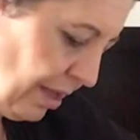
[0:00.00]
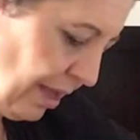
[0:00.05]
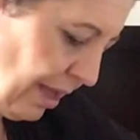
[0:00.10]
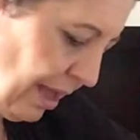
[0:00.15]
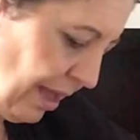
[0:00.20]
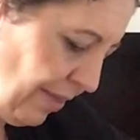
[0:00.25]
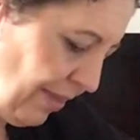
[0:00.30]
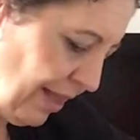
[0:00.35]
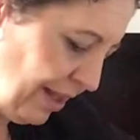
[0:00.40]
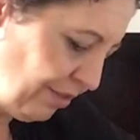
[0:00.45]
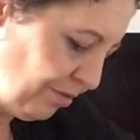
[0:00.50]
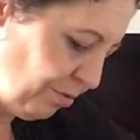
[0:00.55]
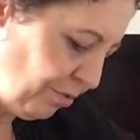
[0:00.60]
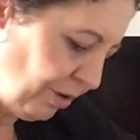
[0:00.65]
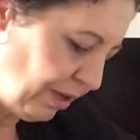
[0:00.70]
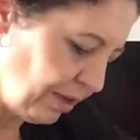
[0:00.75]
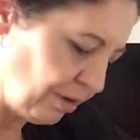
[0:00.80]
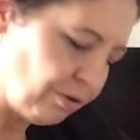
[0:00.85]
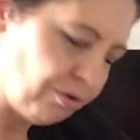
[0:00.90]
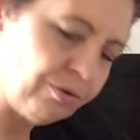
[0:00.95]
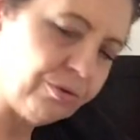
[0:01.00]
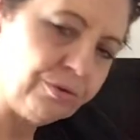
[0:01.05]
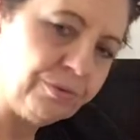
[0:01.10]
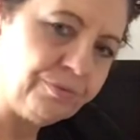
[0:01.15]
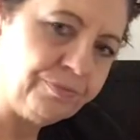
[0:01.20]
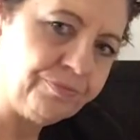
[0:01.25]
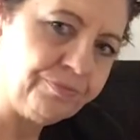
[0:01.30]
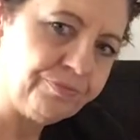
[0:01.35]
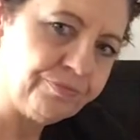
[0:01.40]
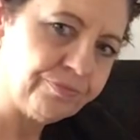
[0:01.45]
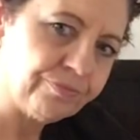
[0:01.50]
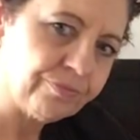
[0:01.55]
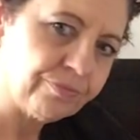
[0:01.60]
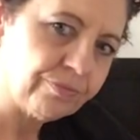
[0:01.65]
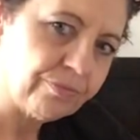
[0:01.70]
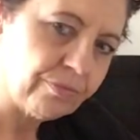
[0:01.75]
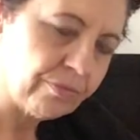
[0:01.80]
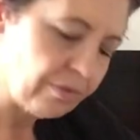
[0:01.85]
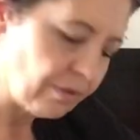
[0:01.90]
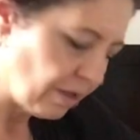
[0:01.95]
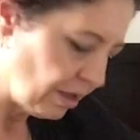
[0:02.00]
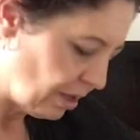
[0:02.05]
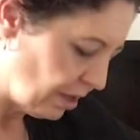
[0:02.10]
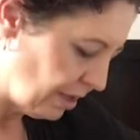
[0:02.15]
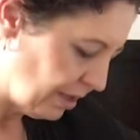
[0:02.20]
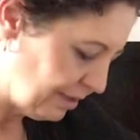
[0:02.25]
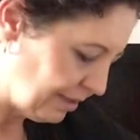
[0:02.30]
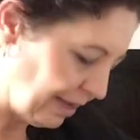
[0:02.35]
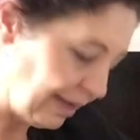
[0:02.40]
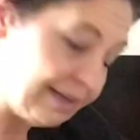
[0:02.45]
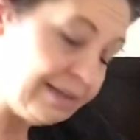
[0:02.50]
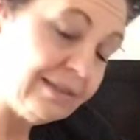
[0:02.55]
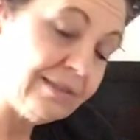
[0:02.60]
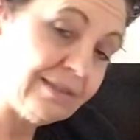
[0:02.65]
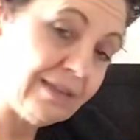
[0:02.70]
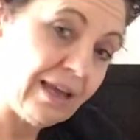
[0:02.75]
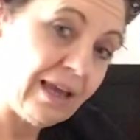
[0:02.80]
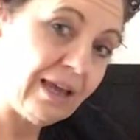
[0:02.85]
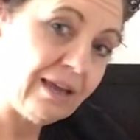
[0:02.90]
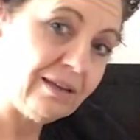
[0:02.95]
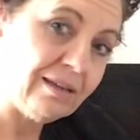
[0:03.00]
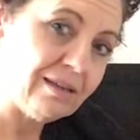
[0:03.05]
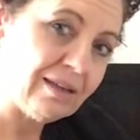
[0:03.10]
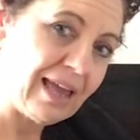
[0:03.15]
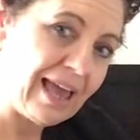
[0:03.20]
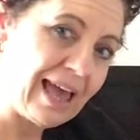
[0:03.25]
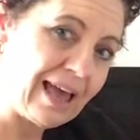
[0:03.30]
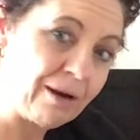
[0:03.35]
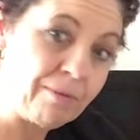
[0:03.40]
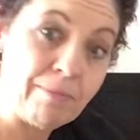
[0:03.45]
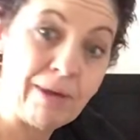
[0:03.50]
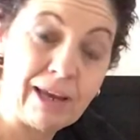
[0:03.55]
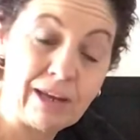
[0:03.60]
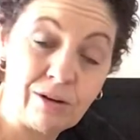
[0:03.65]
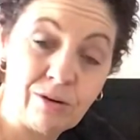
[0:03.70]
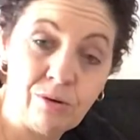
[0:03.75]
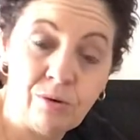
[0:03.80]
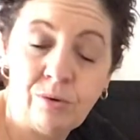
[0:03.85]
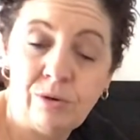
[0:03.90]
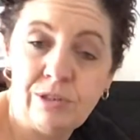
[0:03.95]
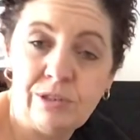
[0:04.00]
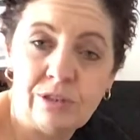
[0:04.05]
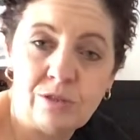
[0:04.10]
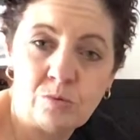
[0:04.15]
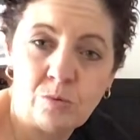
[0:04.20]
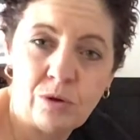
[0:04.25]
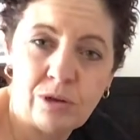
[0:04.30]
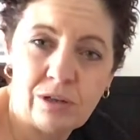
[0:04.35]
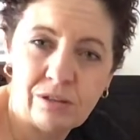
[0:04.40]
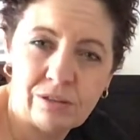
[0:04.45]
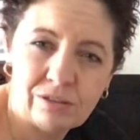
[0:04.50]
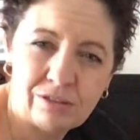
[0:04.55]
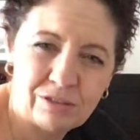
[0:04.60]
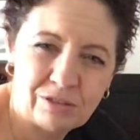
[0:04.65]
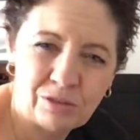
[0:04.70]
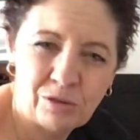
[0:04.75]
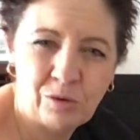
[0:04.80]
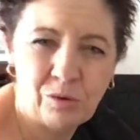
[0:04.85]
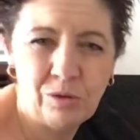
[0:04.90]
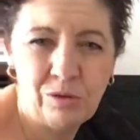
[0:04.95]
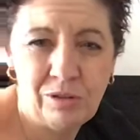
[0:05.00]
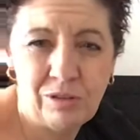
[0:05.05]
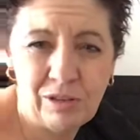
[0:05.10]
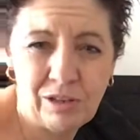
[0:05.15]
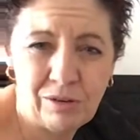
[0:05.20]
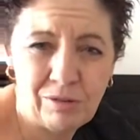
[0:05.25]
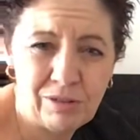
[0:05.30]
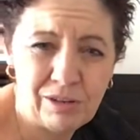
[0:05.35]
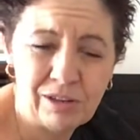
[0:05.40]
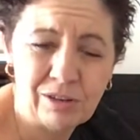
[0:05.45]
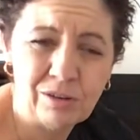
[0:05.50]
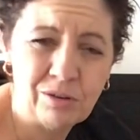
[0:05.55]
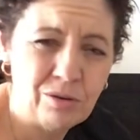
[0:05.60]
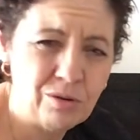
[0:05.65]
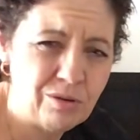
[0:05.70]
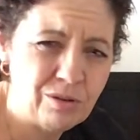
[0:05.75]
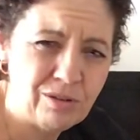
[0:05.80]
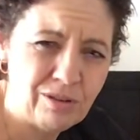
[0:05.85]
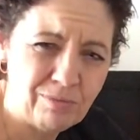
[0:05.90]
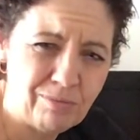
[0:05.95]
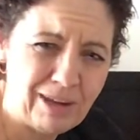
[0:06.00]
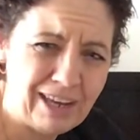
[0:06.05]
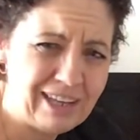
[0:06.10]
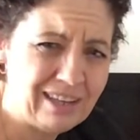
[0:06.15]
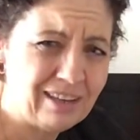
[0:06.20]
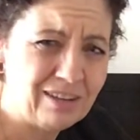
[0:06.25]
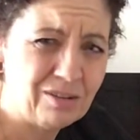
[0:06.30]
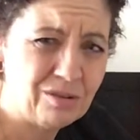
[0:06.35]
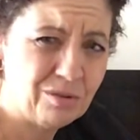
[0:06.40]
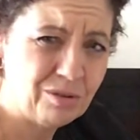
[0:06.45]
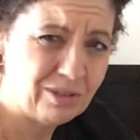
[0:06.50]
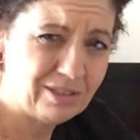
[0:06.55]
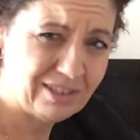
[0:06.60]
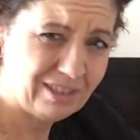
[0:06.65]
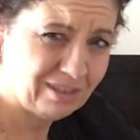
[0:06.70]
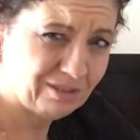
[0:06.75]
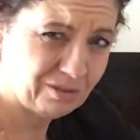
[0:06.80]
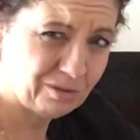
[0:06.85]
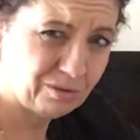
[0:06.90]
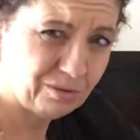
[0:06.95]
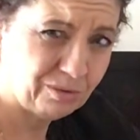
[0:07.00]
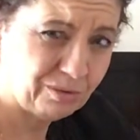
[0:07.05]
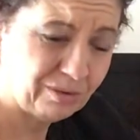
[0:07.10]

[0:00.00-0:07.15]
And that's really cool to understand how to make chords as well, because chord theory and making chords, that's cool.